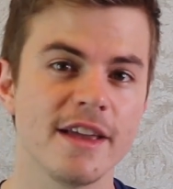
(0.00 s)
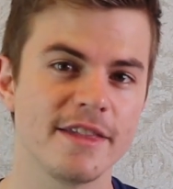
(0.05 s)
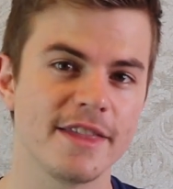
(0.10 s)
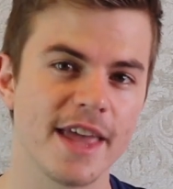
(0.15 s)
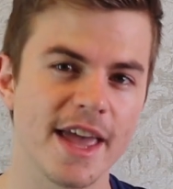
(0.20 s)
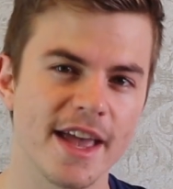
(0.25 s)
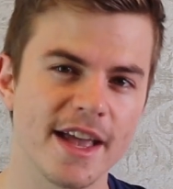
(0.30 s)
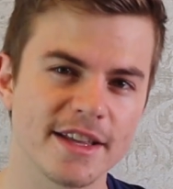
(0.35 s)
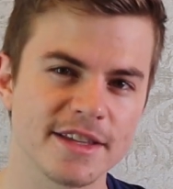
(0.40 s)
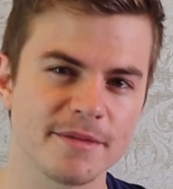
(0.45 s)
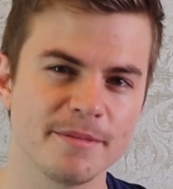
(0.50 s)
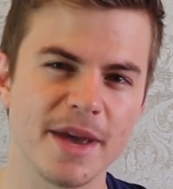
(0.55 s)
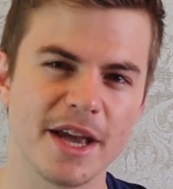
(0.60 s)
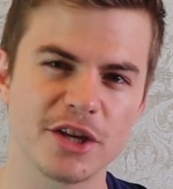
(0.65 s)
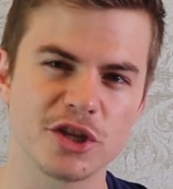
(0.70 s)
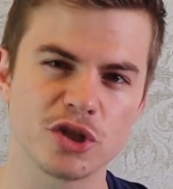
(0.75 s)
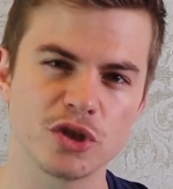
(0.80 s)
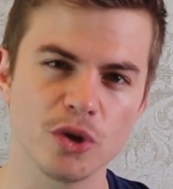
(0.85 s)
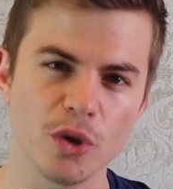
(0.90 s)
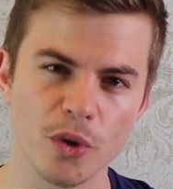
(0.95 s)
that
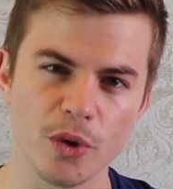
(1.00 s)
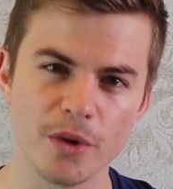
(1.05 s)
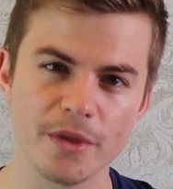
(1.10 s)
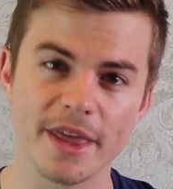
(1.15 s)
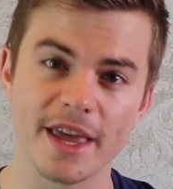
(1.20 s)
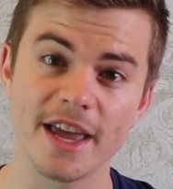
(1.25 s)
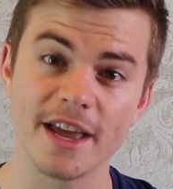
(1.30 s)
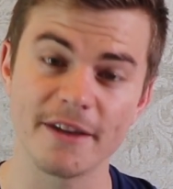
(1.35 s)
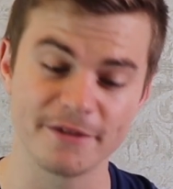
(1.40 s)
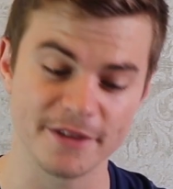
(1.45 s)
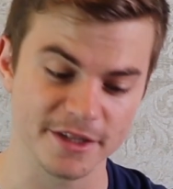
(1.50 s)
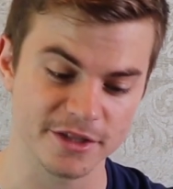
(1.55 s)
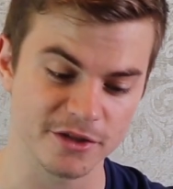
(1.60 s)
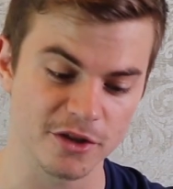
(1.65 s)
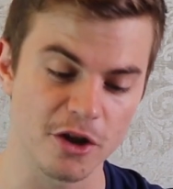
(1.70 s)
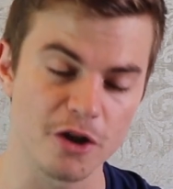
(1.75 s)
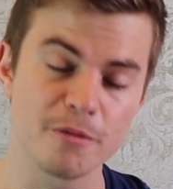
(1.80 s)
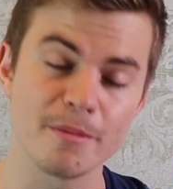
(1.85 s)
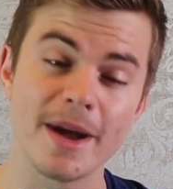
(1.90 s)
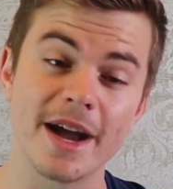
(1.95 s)
make sure that if the
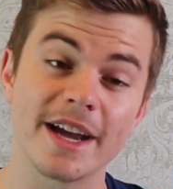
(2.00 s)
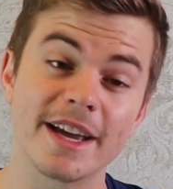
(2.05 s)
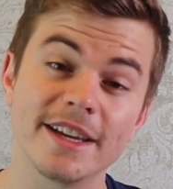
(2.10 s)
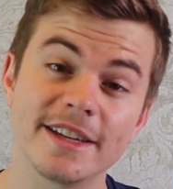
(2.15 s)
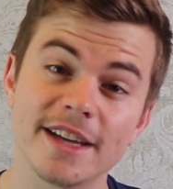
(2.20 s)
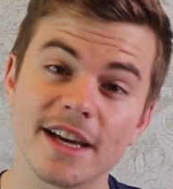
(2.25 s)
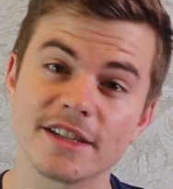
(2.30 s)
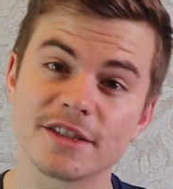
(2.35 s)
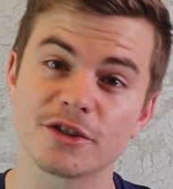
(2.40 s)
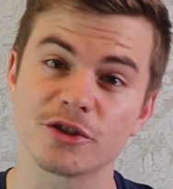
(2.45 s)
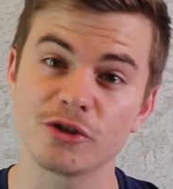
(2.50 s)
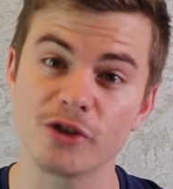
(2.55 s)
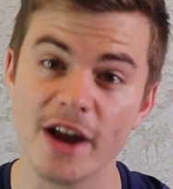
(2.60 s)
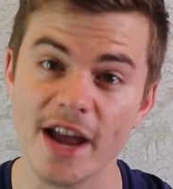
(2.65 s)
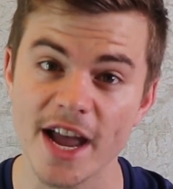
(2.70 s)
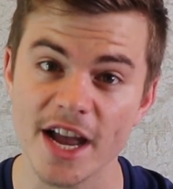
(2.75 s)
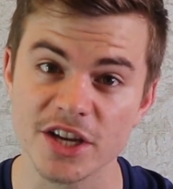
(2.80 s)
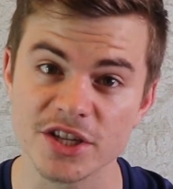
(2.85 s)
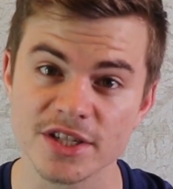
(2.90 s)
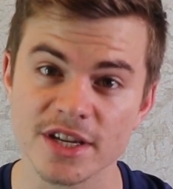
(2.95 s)
stock market does
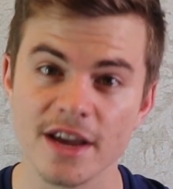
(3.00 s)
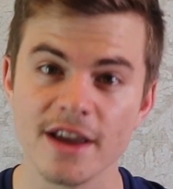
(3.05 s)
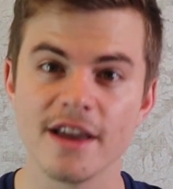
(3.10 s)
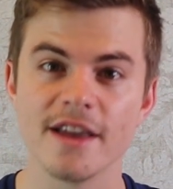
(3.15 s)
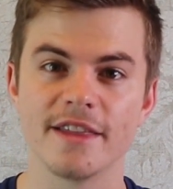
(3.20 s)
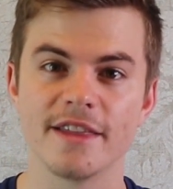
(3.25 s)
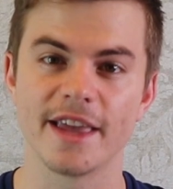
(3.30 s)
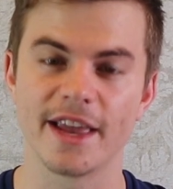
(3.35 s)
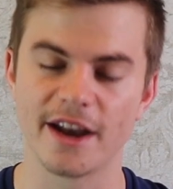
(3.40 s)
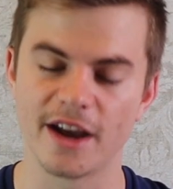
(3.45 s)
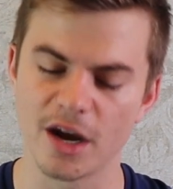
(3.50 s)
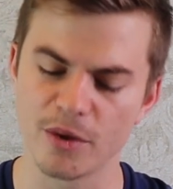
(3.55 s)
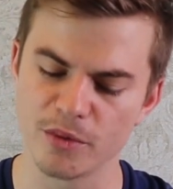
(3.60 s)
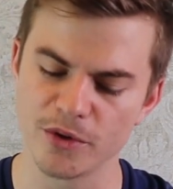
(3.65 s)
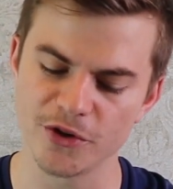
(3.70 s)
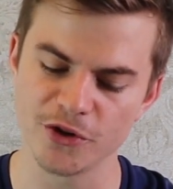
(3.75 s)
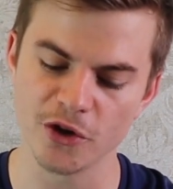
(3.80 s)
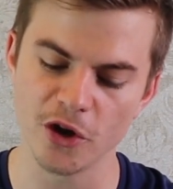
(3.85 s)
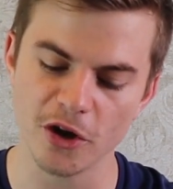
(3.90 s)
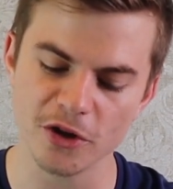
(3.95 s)
crash that I
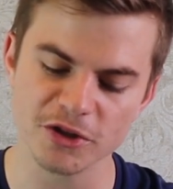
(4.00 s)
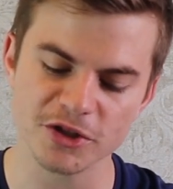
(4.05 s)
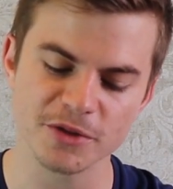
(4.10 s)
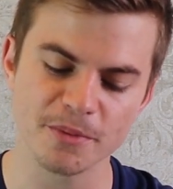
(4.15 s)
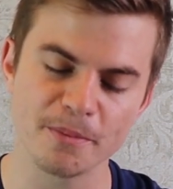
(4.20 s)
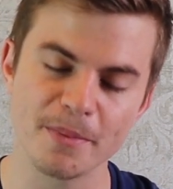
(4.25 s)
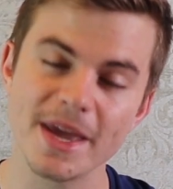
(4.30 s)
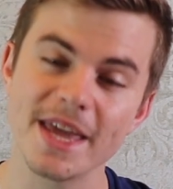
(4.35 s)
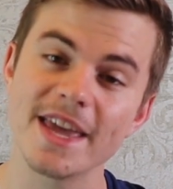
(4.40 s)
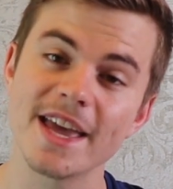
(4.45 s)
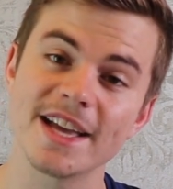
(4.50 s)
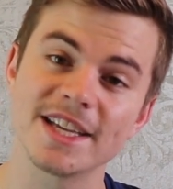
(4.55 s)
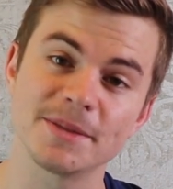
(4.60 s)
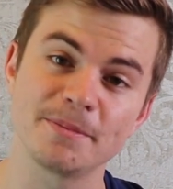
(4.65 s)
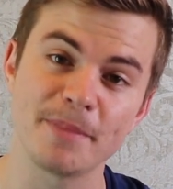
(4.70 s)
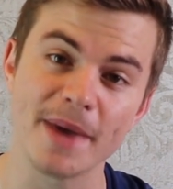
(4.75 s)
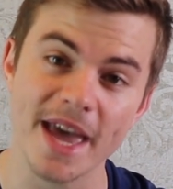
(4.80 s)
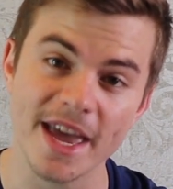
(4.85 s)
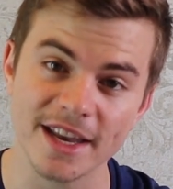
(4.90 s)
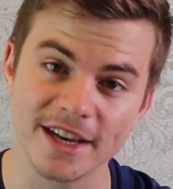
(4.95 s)
will not be as
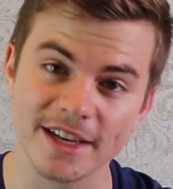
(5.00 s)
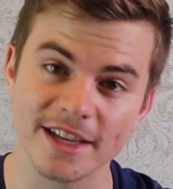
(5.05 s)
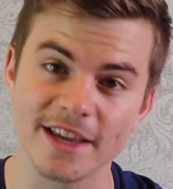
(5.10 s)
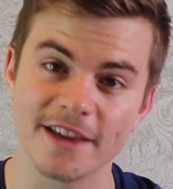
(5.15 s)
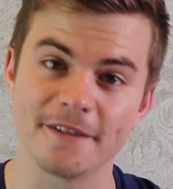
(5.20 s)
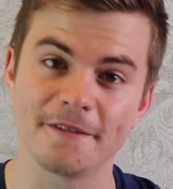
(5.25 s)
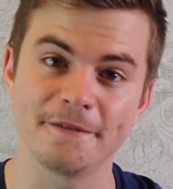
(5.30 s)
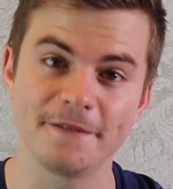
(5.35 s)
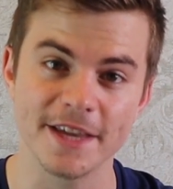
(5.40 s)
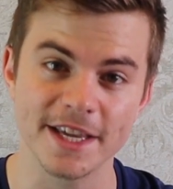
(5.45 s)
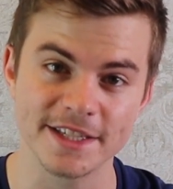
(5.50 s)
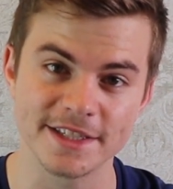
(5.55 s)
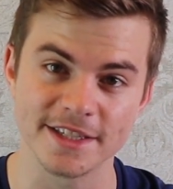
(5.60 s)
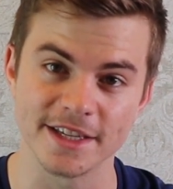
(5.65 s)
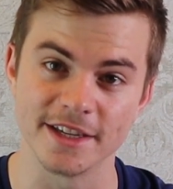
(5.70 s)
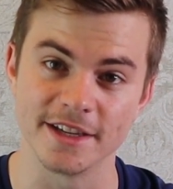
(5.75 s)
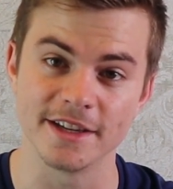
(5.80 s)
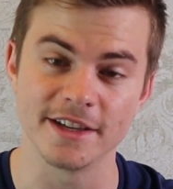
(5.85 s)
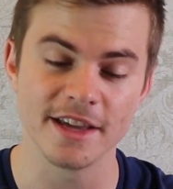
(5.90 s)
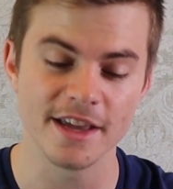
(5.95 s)
badly
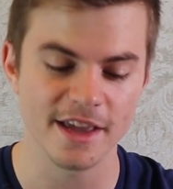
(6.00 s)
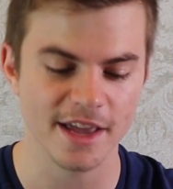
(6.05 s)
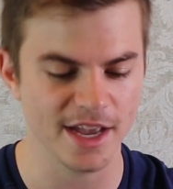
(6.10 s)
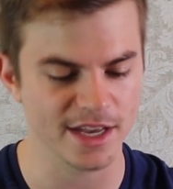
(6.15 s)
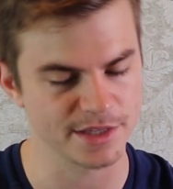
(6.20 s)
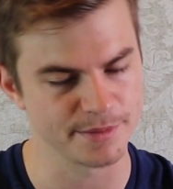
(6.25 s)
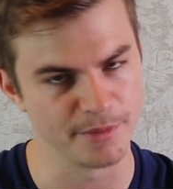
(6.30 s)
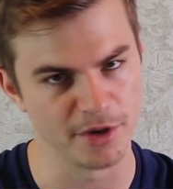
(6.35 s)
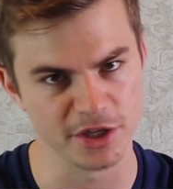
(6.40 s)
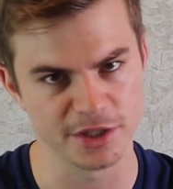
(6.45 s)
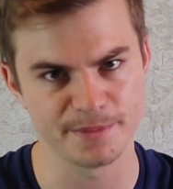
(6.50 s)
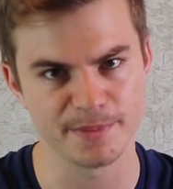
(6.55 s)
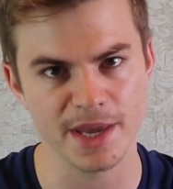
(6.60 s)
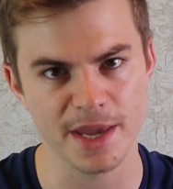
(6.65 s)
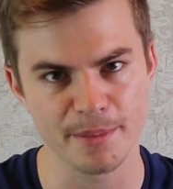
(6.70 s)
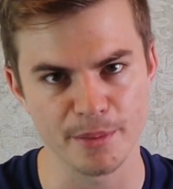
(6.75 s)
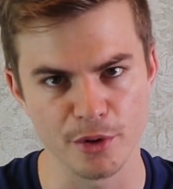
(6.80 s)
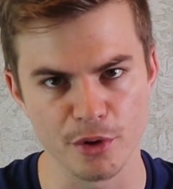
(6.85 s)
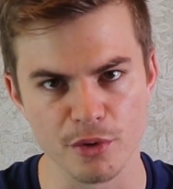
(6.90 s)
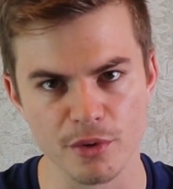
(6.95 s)
affected as most
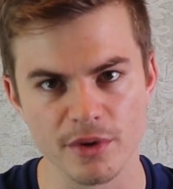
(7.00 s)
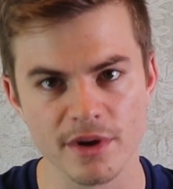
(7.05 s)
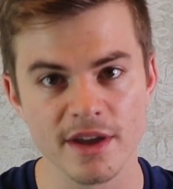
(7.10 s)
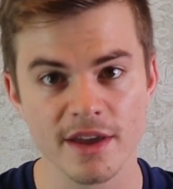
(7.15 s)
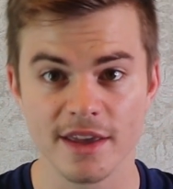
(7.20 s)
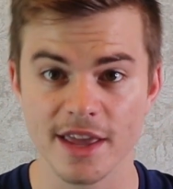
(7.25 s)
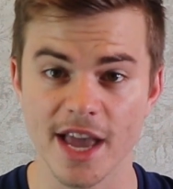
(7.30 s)
people.